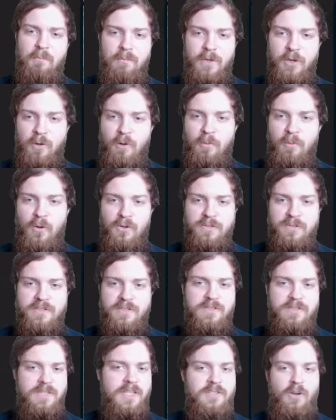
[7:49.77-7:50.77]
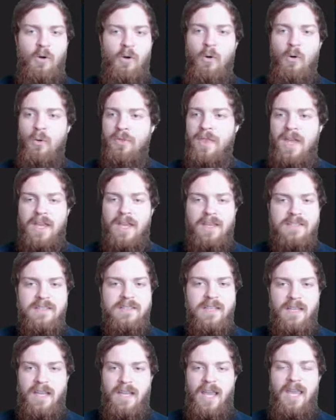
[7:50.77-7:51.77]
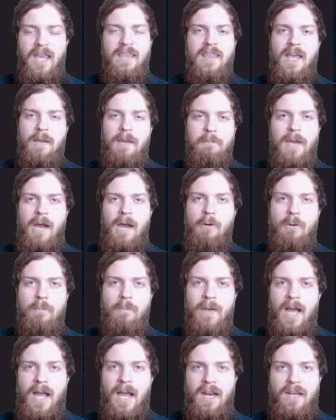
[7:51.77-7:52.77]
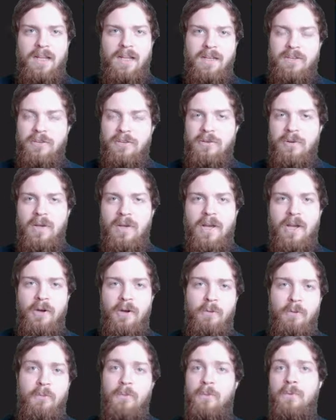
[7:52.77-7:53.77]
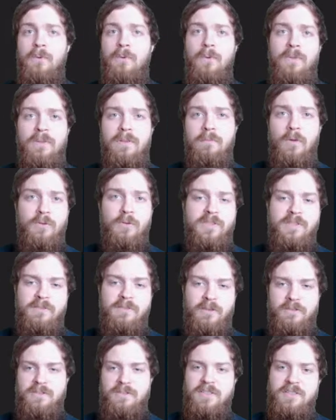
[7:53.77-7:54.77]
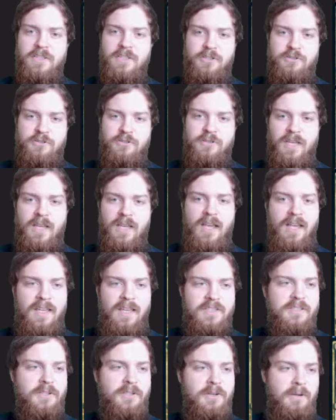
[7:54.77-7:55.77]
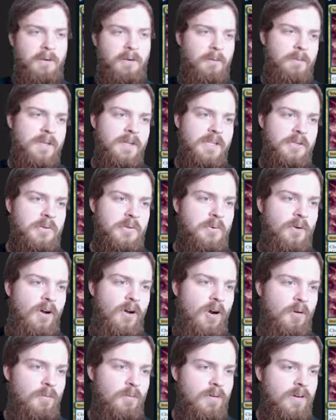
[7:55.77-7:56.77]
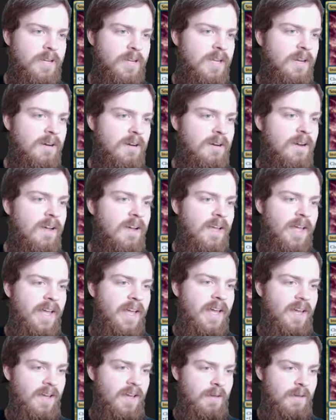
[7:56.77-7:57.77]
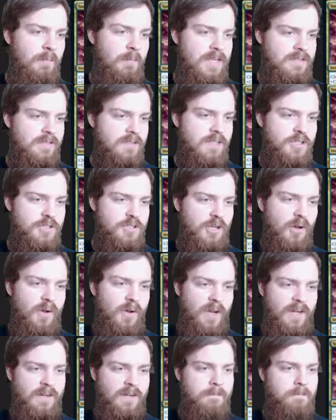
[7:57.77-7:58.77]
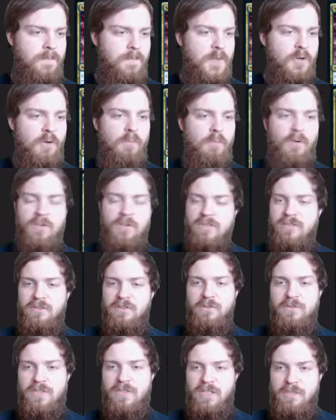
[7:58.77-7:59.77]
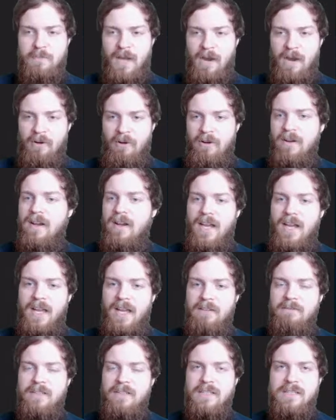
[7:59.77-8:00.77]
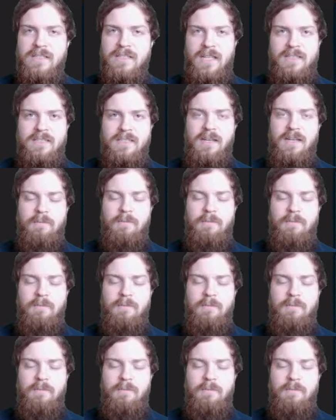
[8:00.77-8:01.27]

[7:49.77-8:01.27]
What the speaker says: Nicol Bolas, his whole thing is to gain that power back and to rule the multiverse, essentially. So really cool artwork here, basically showing Nicol Bolas losing his power, and really sets